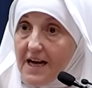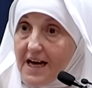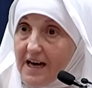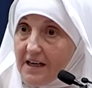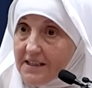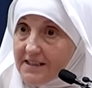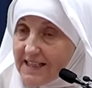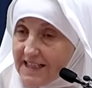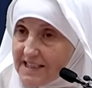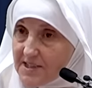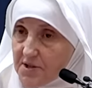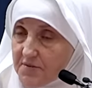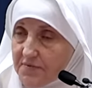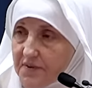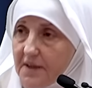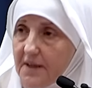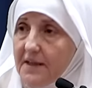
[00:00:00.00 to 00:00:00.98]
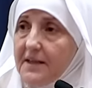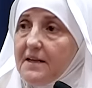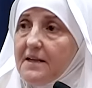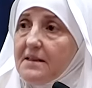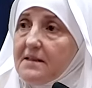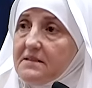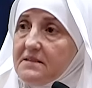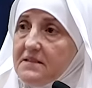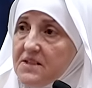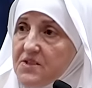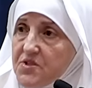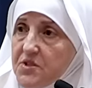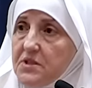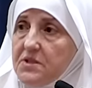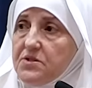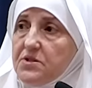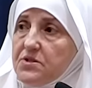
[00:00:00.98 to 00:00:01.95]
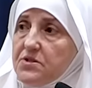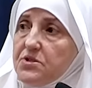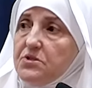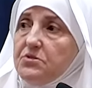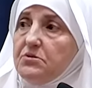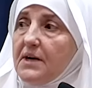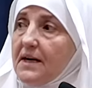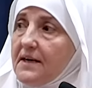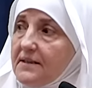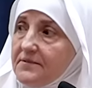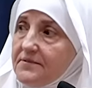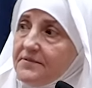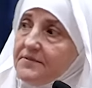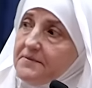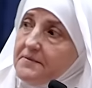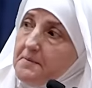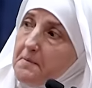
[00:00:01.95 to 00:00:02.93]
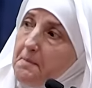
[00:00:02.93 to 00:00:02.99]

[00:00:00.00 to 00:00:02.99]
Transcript: Identify the diseases you have.